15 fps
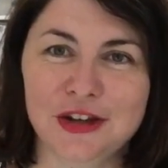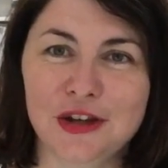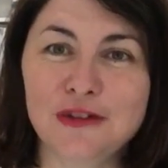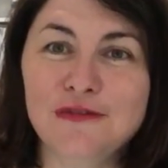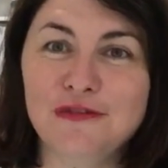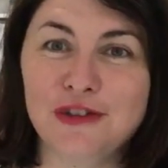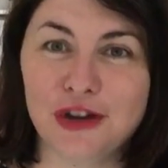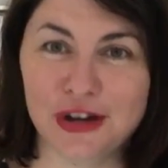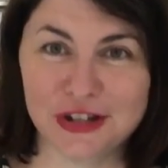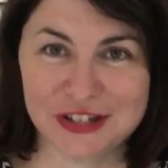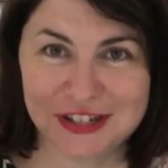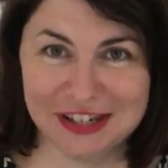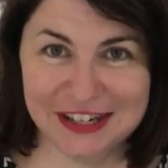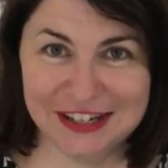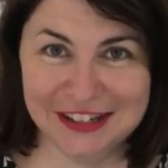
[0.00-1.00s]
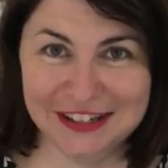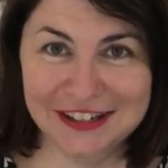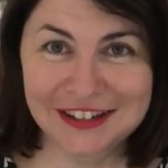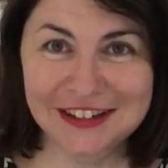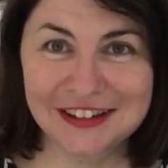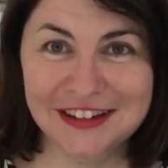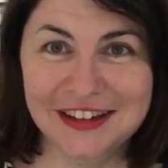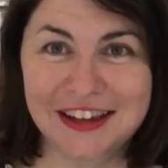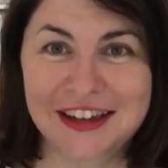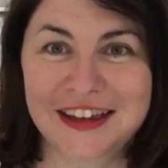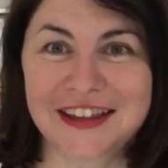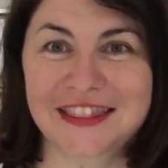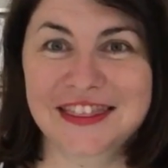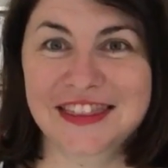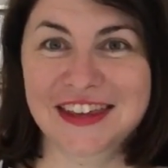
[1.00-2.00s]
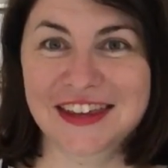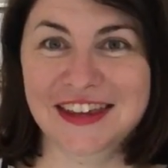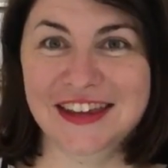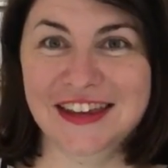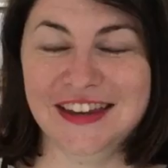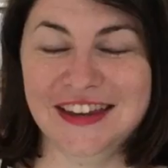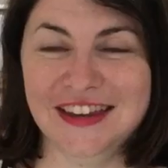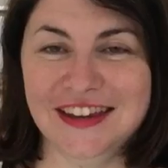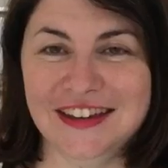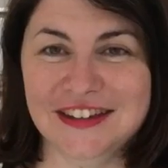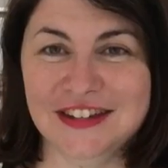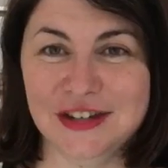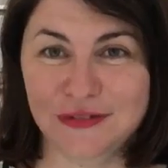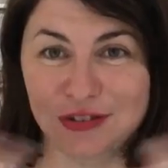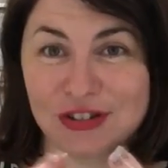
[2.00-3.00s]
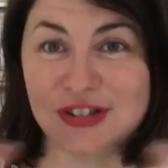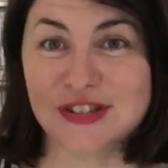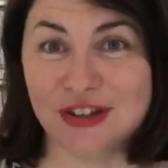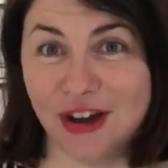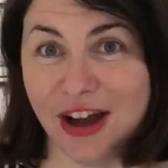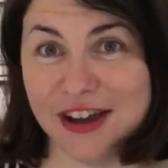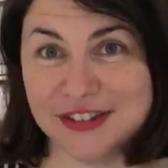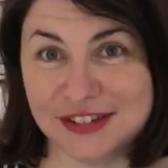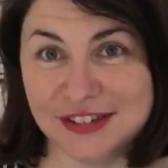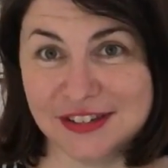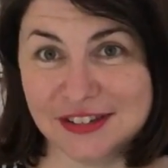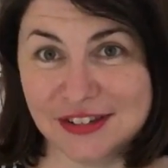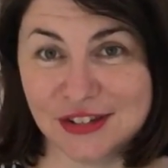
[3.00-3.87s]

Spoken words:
converting the different sizes.